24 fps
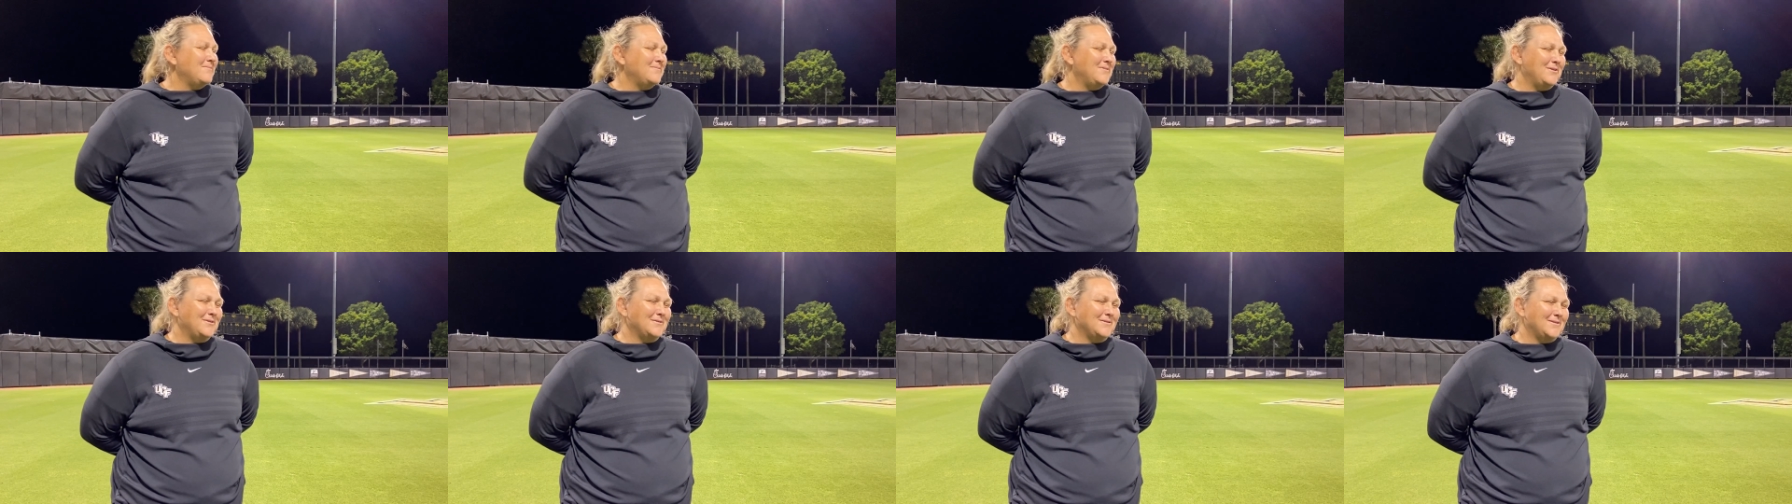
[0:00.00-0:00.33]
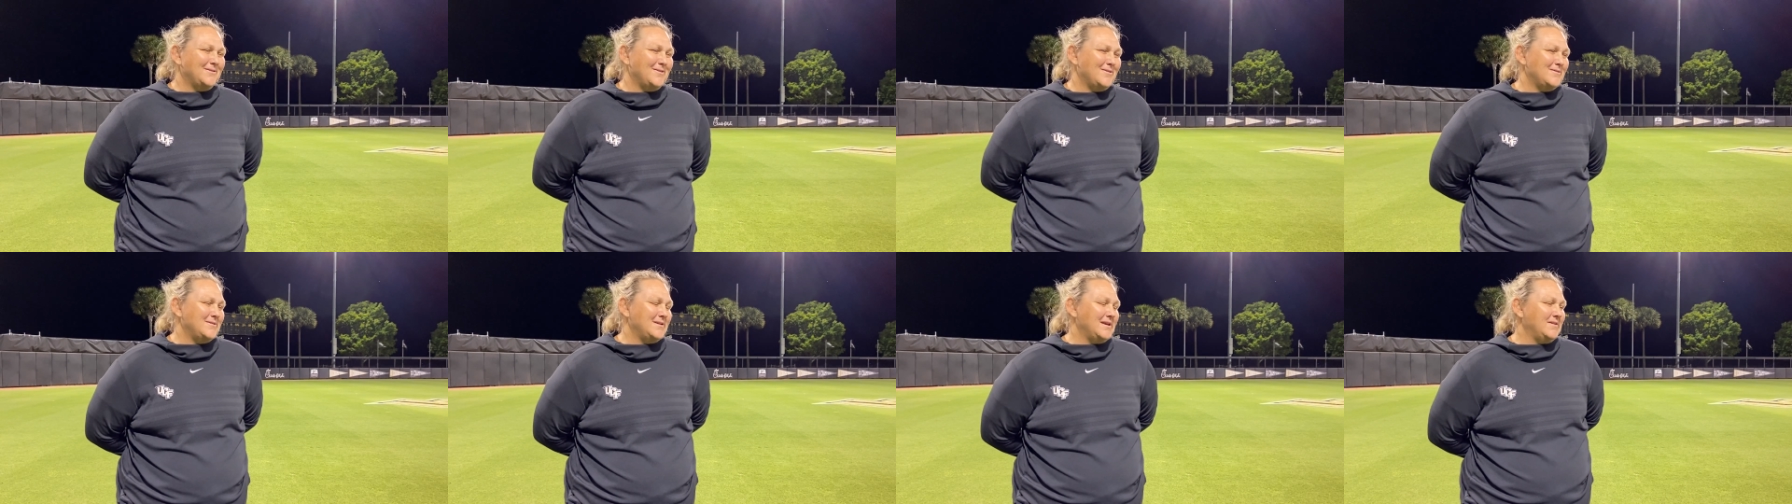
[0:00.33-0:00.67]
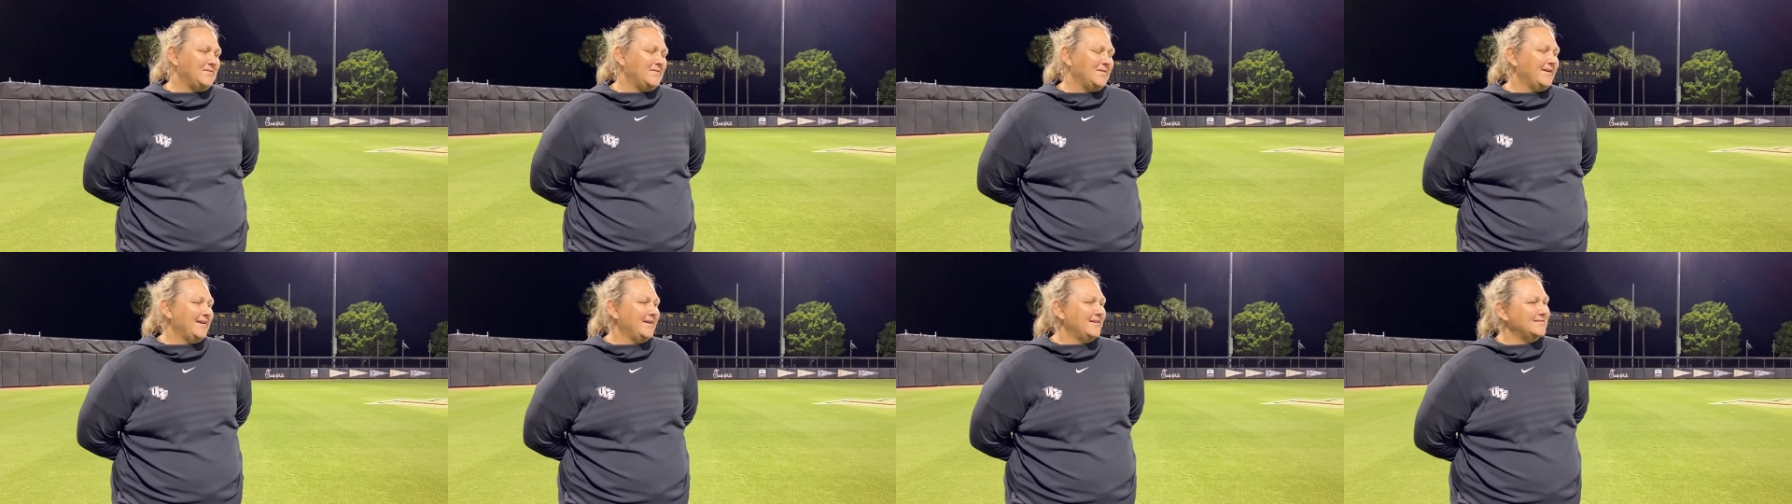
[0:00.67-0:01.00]
uses her
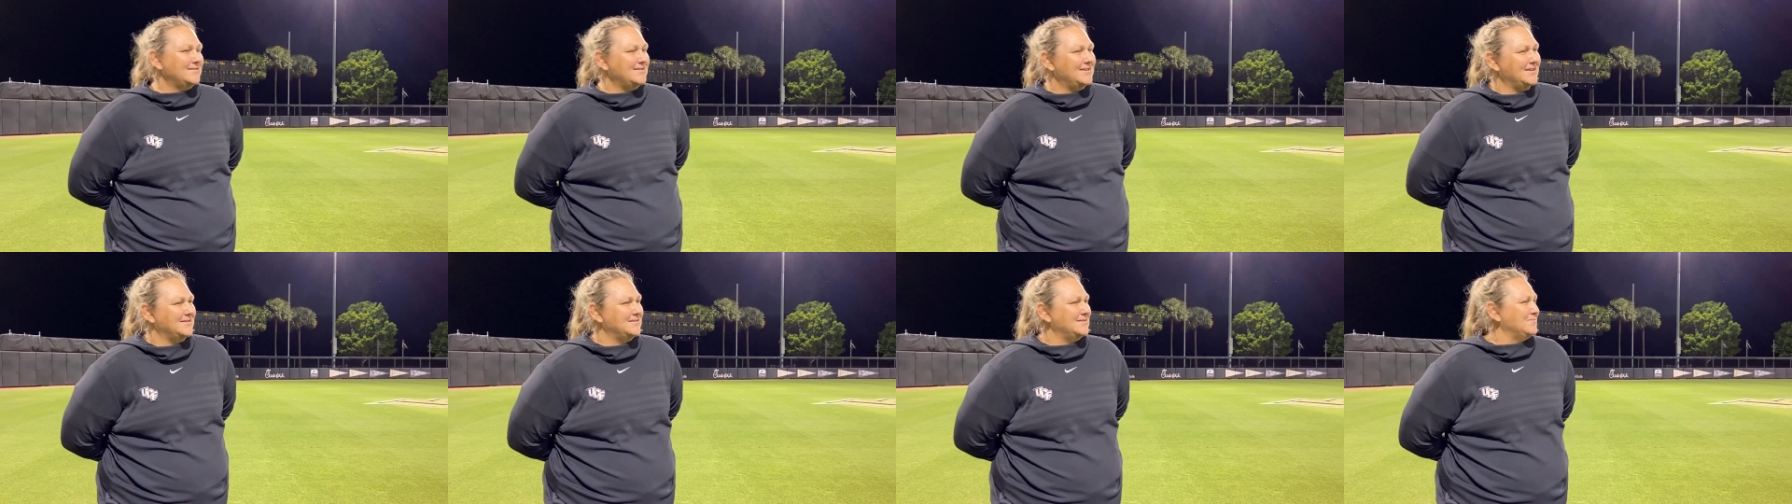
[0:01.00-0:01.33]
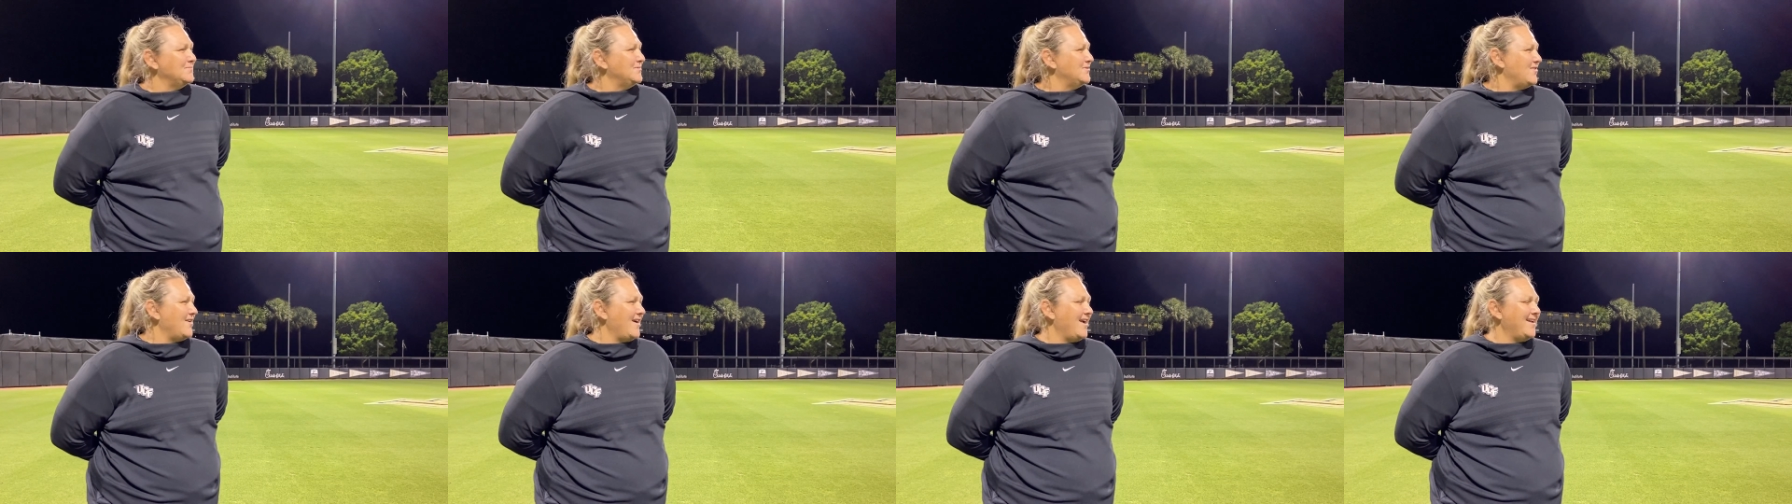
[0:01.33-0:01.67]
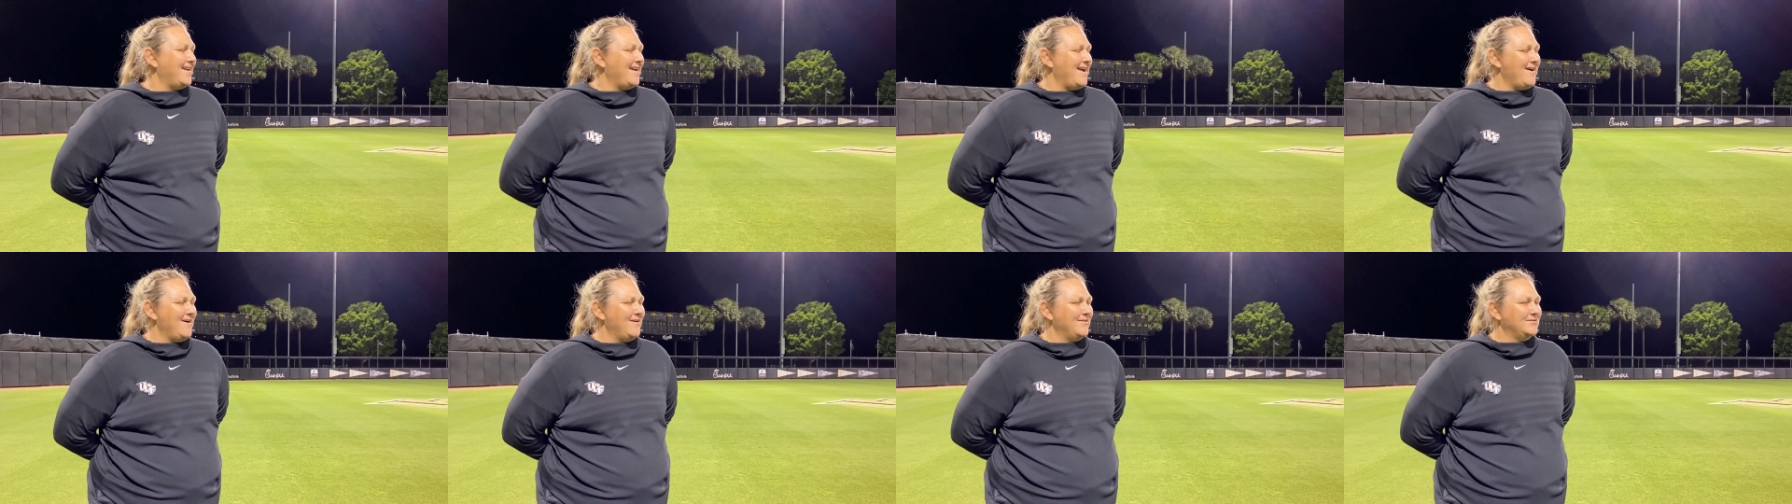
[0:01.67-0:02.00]
defense, gets some
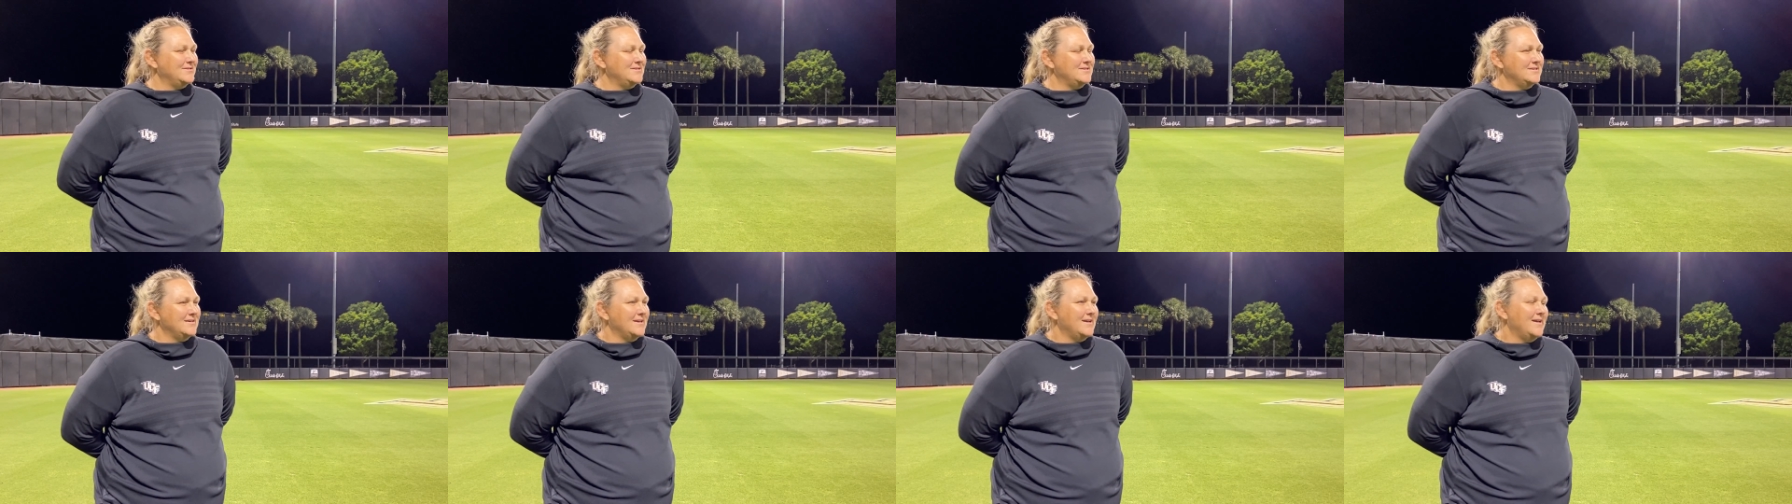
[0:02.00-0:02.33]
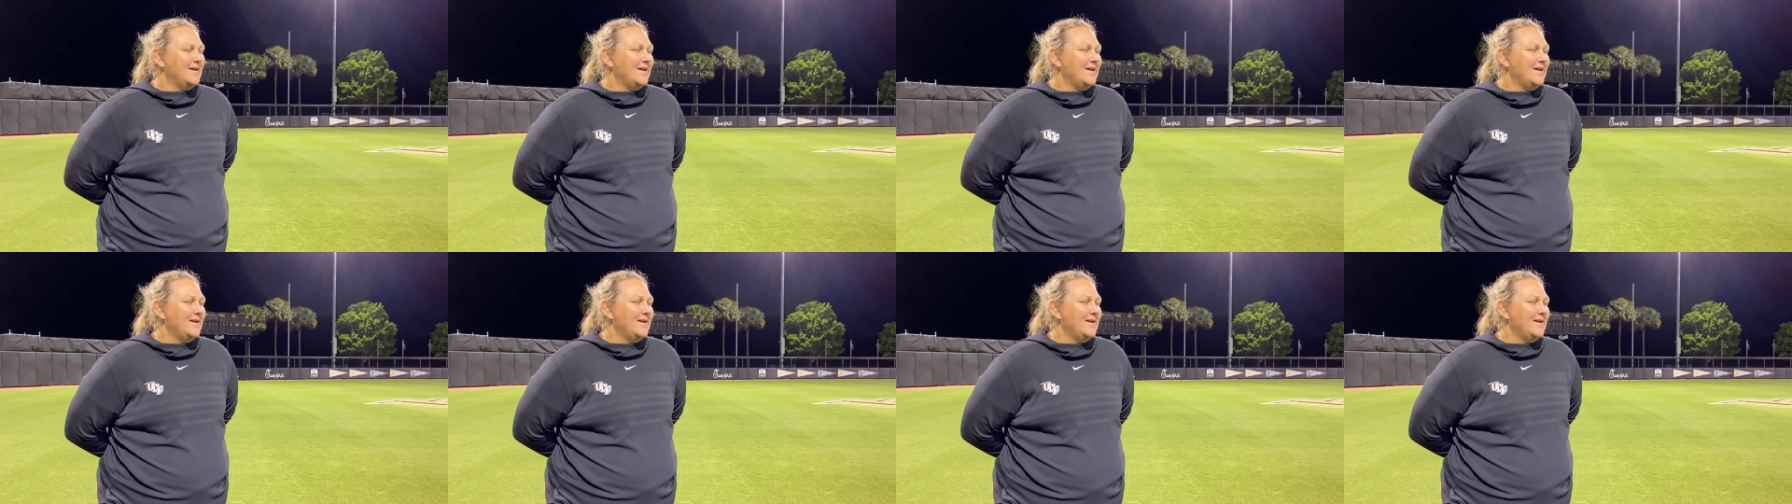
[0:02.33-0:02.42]
strikeouts